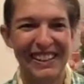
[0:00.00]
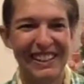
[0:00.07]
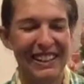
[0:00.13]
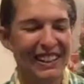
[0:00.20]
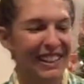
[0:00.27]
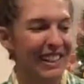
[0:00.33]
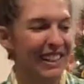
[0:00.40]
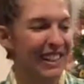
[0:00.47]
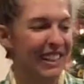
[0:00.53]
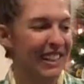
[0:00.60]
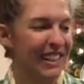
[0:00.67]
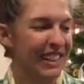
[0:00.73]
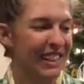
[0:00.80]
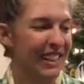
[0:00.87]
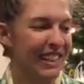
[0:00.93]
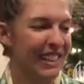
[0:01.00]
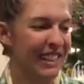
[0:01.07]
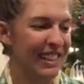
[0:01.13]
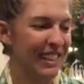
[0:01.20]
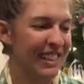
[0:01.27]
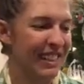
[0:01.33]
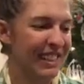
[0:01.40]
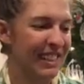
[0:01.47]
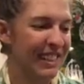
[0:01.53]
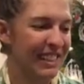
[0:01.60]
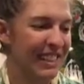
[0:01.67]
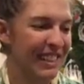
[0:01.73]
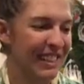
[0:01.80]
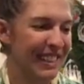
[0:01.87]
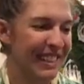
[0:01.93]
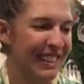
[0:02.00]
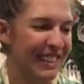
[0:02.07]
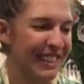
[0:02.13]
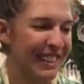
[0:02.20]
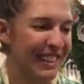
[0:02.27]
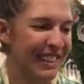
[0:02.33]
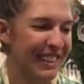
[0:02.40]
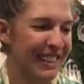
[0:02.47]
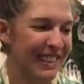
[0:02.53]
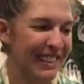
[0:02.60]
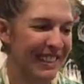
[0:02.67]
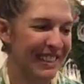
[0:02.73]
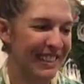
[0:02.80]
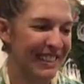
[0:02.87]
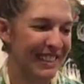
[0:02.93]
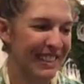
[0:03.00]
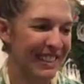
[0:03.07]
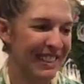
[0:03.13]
(silent)